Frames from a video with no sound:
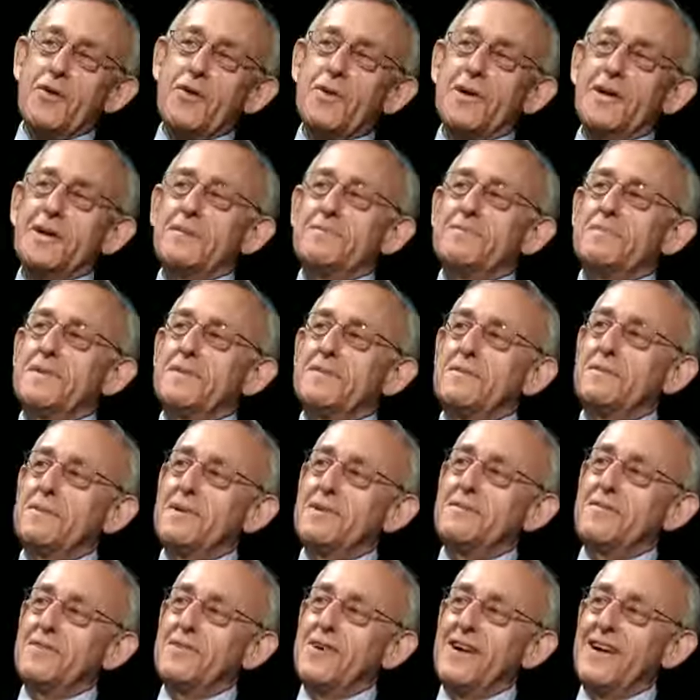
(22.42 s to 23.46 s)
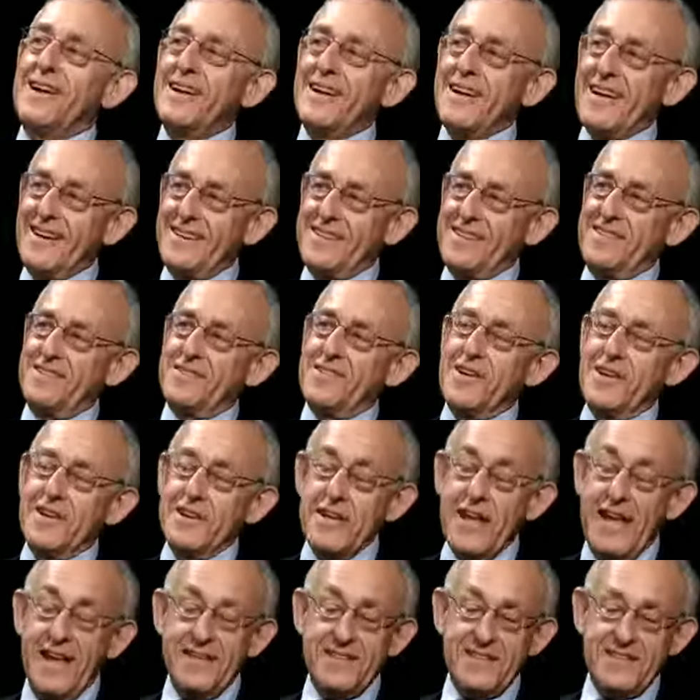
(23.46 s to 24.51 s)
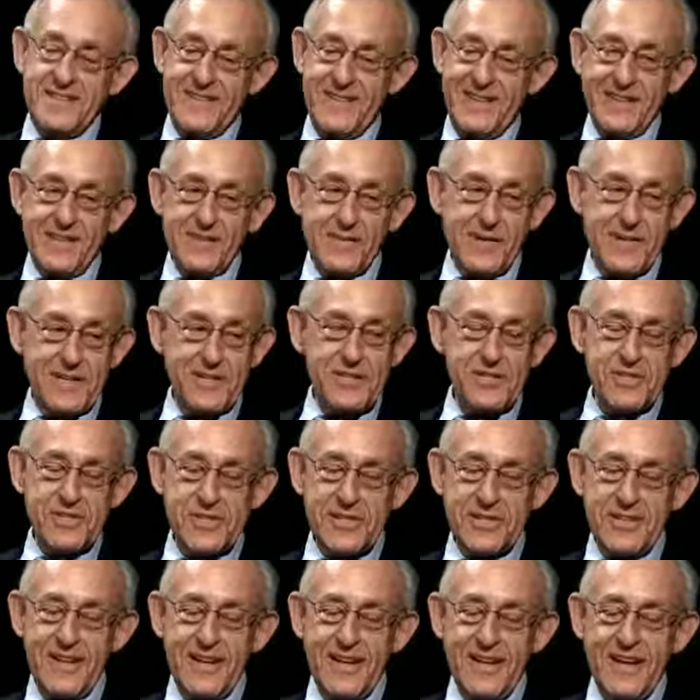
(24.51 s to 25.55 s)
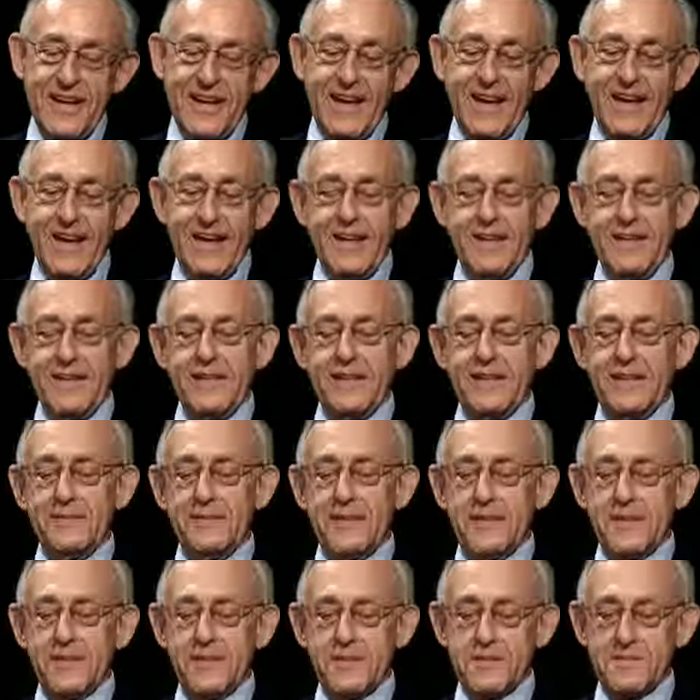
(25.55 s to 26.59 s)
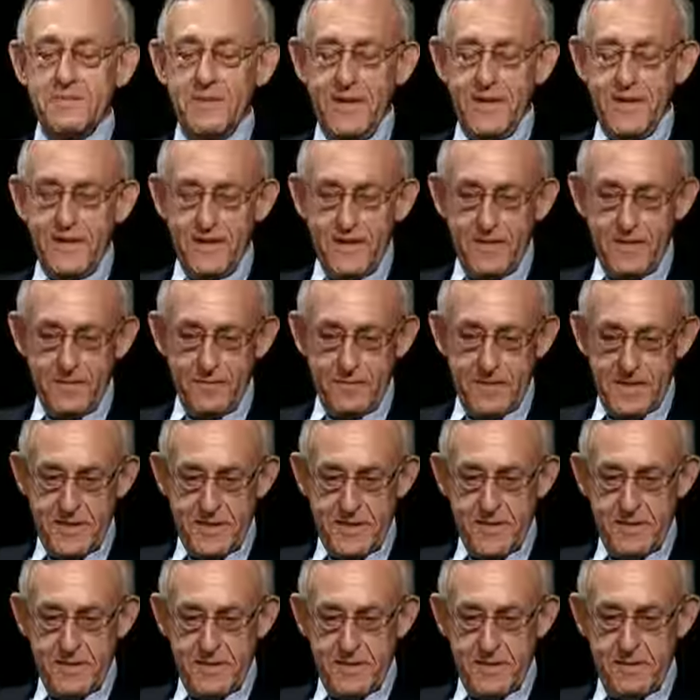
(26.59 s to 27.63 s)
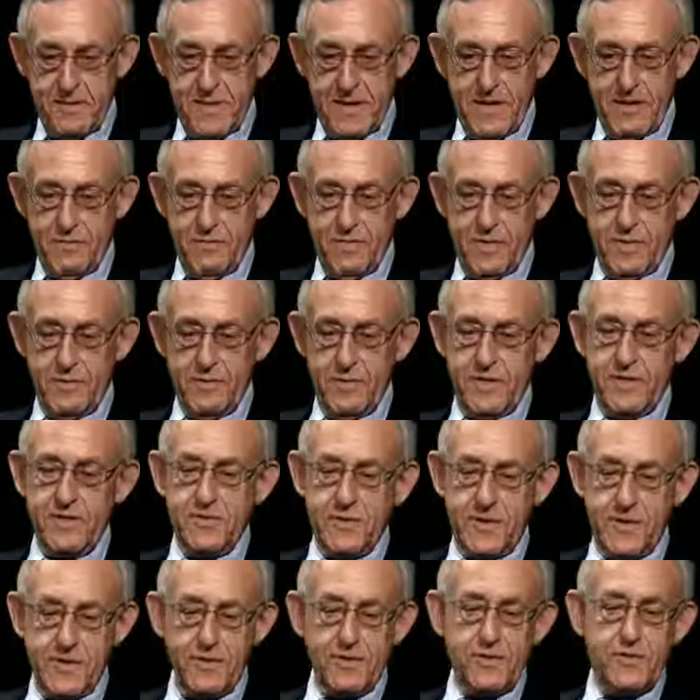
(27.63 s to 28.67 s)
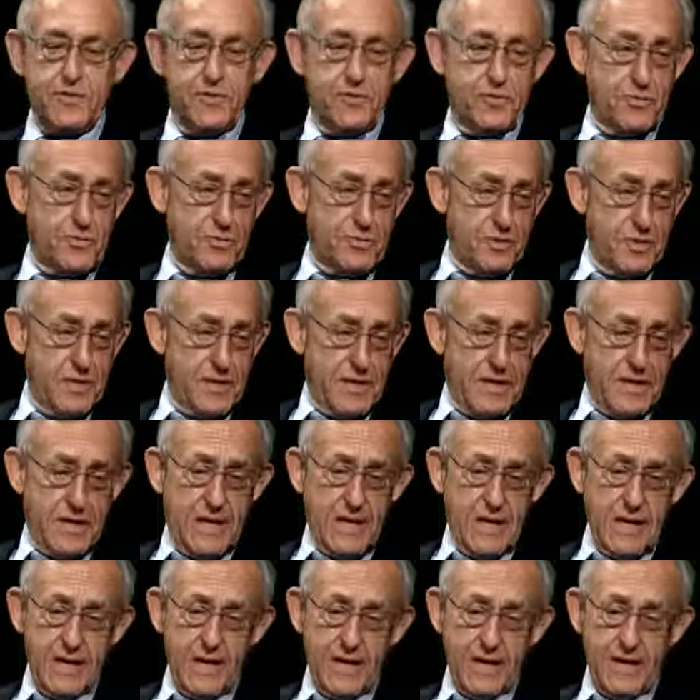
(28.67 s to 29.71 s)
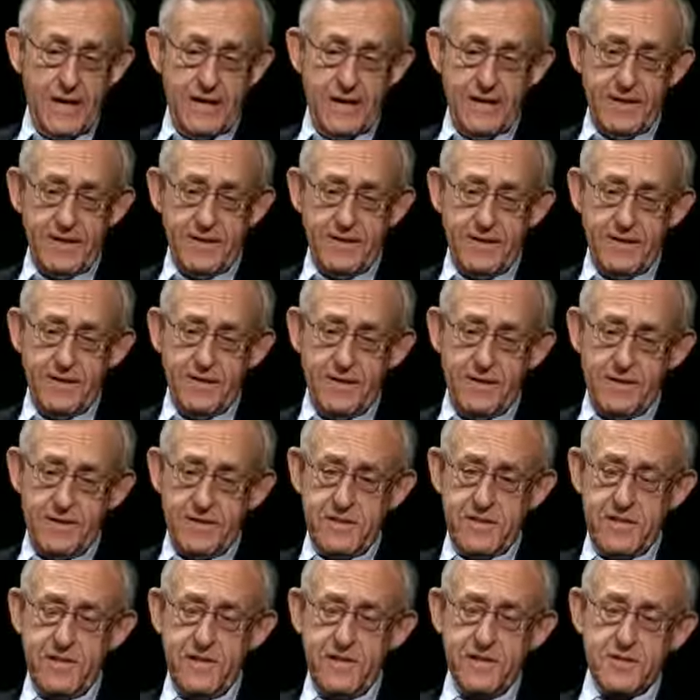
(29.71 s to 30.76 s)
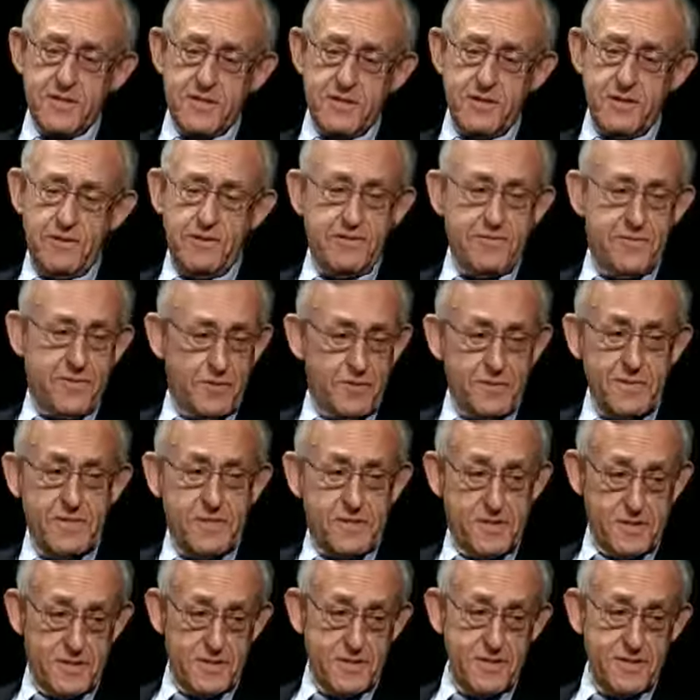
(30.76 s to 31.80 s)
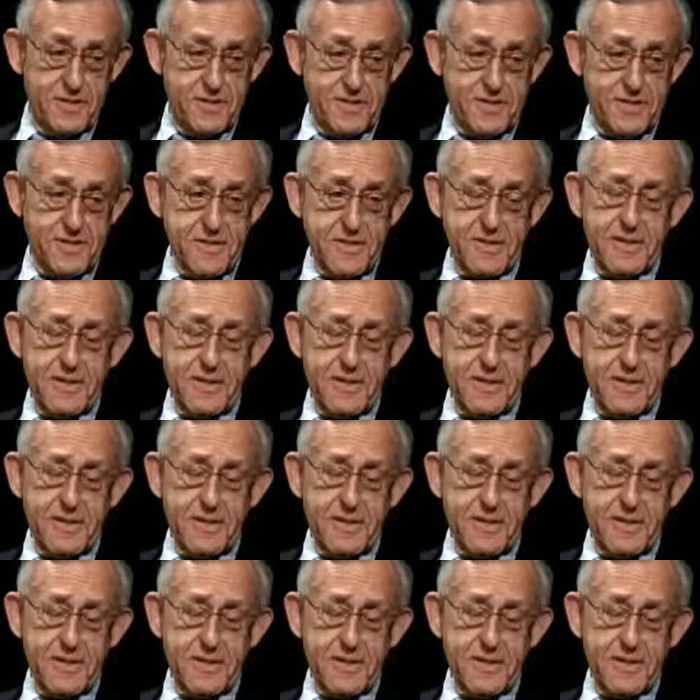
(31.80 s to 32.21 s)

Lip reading: Well, before I try and answer that question, let me explain a little bit about what we're trying to do in the context of human disease.